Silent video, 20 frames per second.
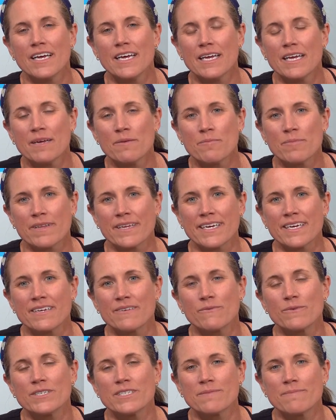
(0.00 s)
implant,
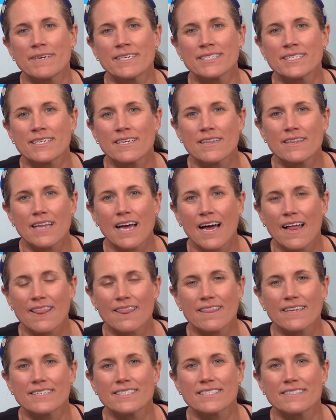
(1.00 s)
which makes it a lot
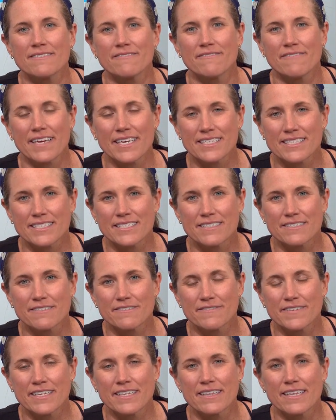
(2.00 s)
less
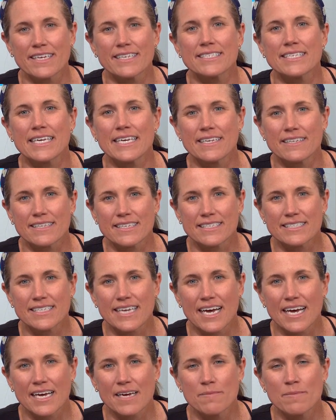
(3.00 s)
invasive and less healing
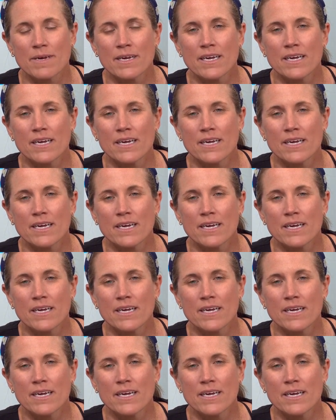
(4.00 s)
time